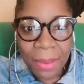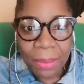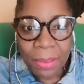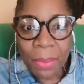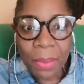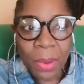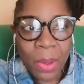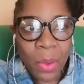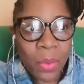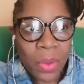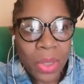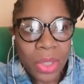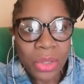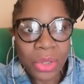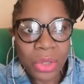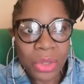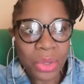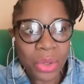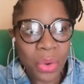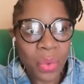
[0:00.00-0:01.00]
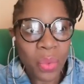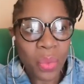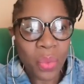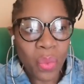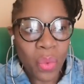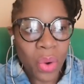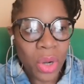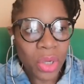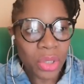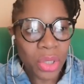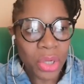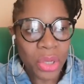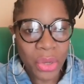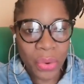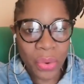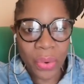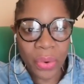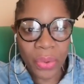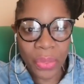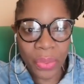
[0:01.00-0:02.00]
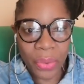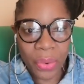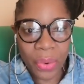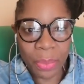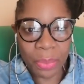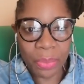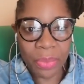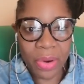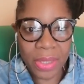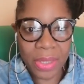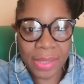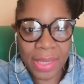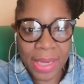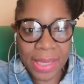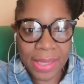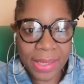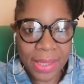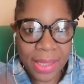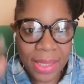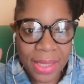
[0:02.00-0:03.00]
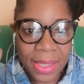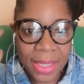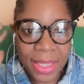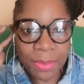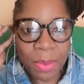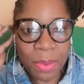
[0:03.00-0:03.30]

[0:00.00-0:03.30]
People want to know what your thought process is.